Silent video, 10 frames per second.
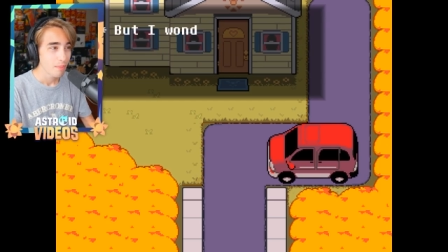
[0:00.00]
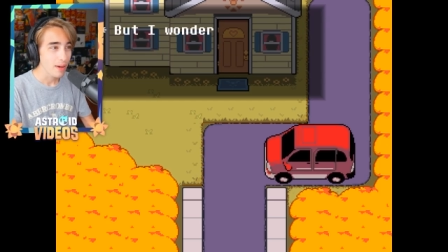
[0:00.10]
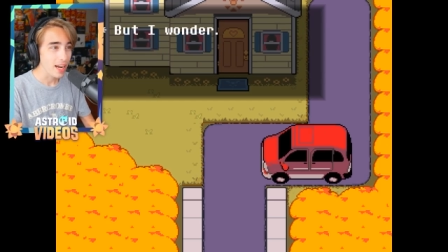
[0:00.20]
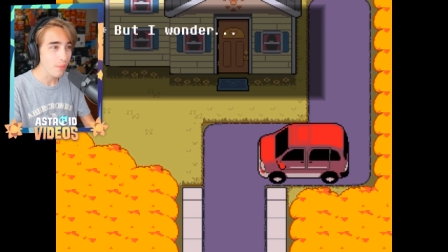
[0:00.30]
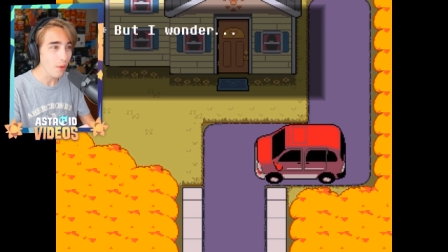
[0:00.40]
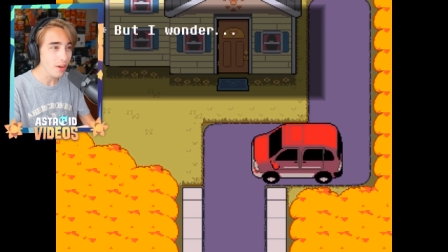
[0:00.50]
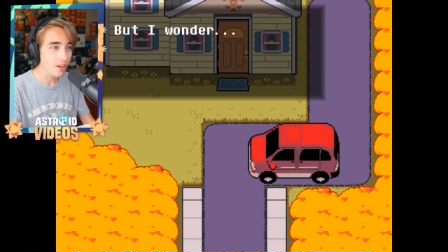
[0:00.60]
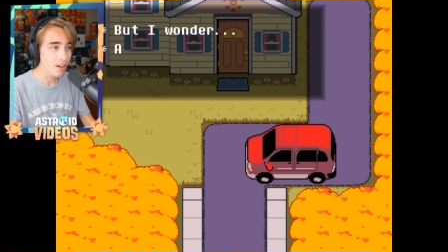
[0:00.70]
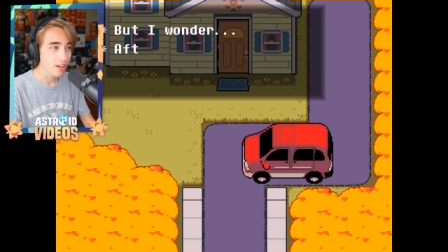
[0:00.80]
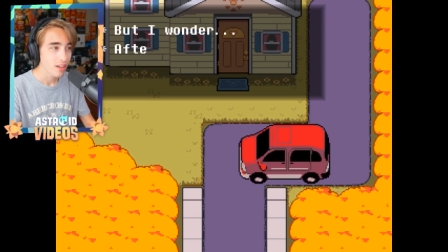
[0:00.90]
But I
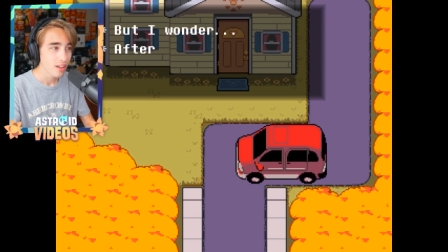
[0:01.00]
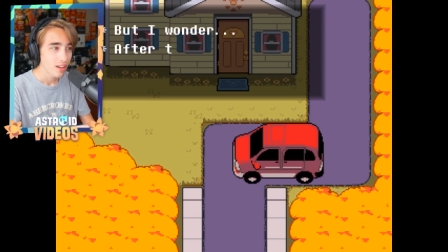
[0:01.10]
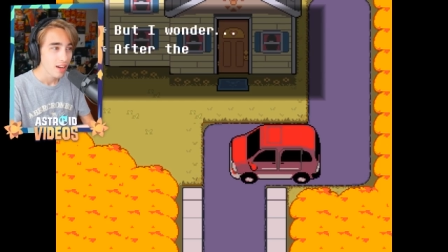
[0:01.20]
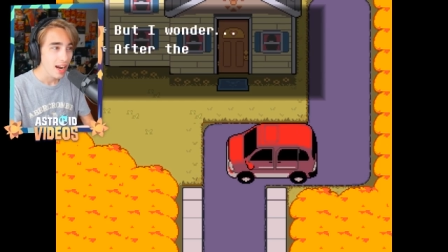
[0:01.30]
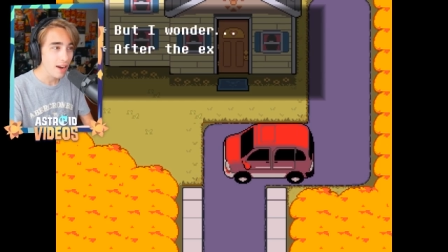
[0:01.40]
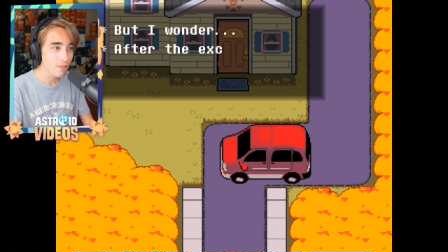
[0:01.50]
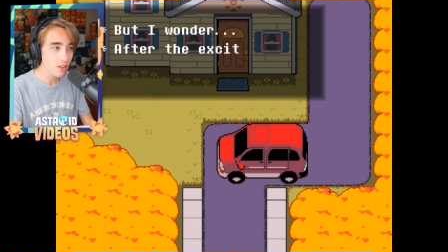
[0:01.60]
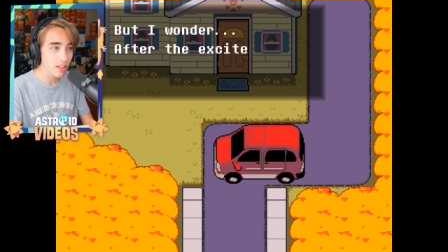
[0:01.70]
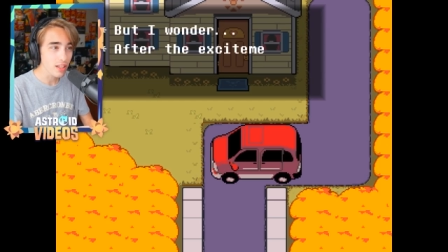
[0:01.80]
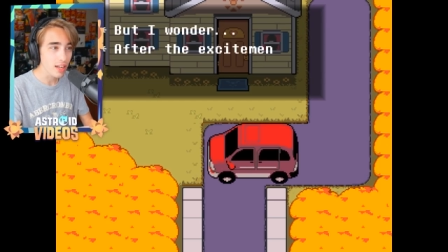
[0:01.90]
wonder,
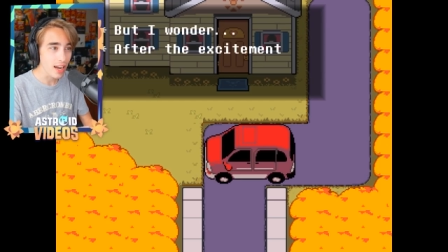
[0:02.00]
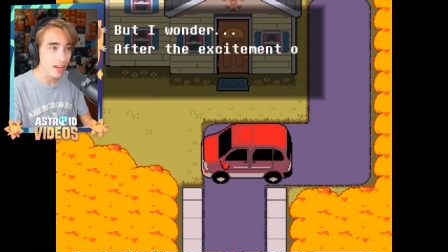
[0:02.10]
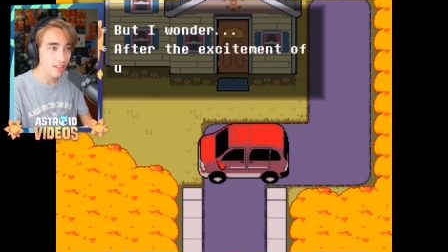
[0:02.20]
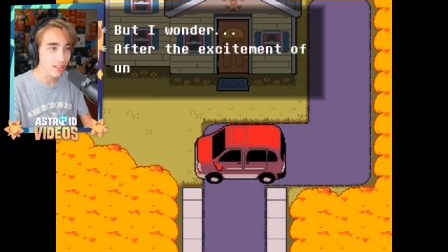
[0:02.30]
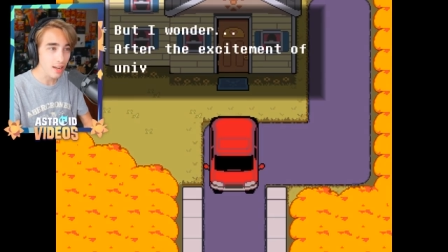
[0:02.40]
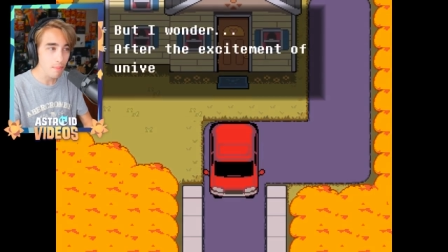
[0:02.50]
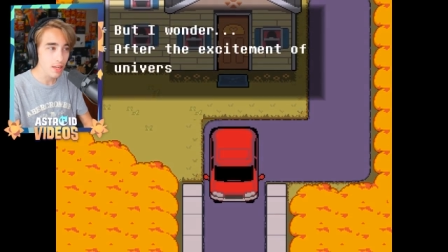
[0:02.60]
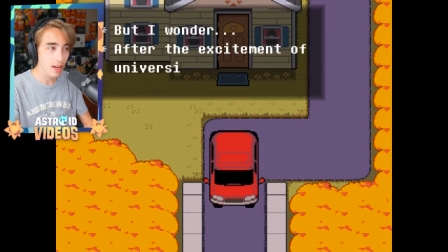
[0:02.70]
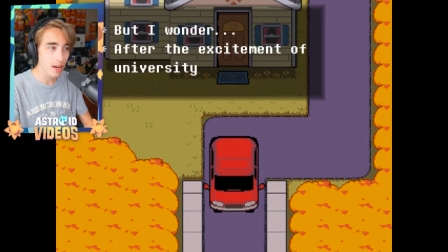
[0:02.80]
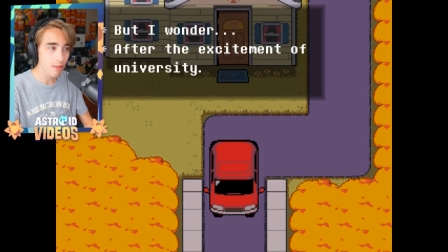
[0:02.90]
after the
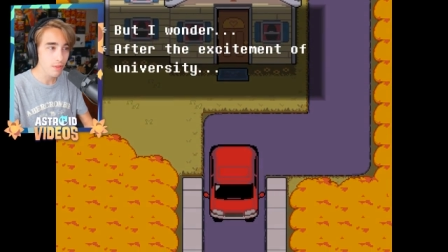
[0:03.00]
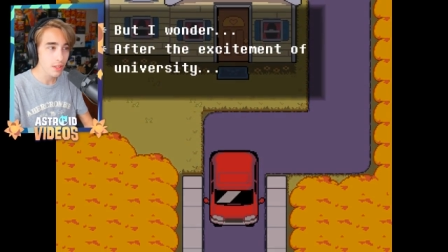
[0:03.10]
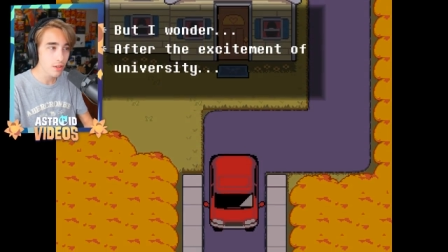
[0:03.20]
excitement of